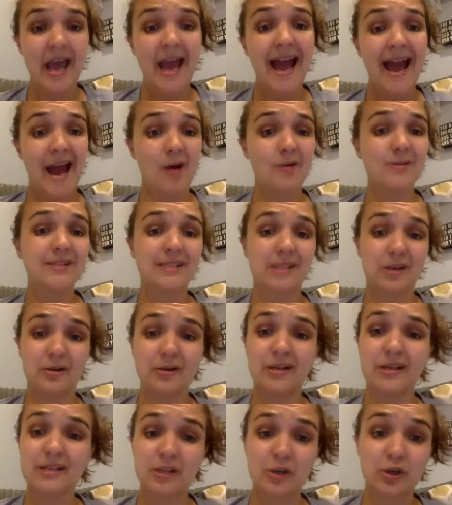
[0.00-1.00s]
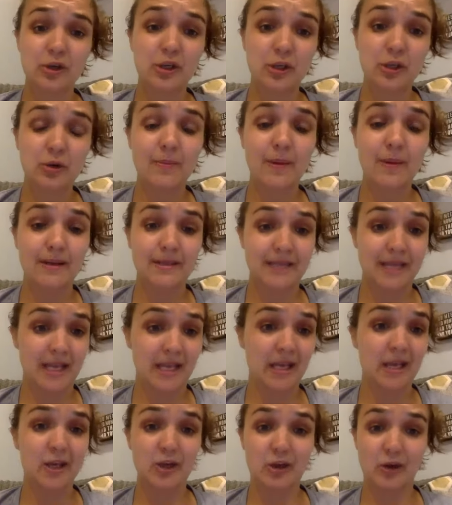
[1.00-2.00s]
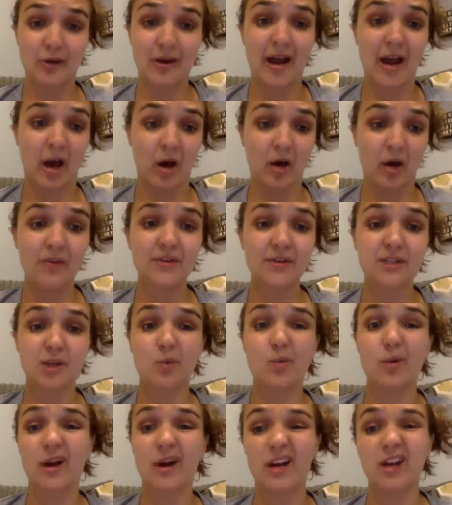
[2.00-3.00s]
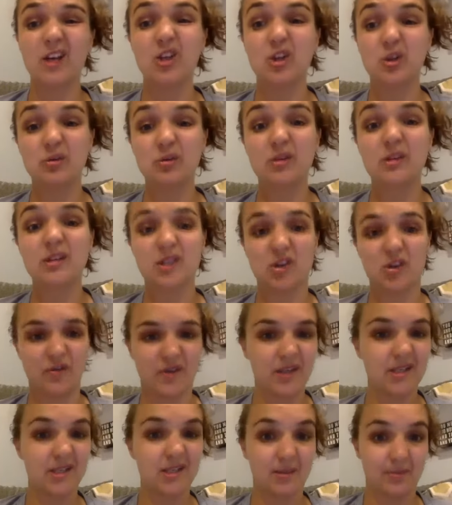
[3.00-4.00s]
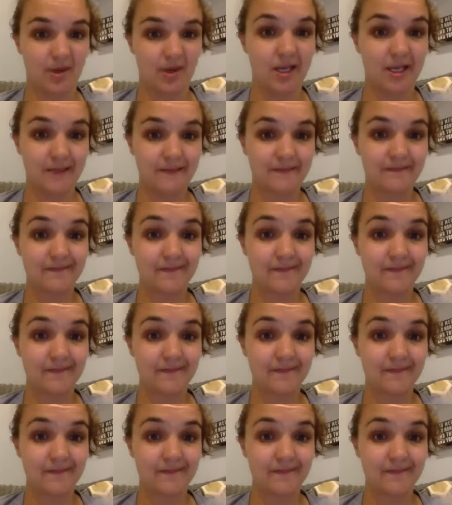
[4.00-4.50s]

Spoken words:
how serious are you about taking your health to where you deserve it to be?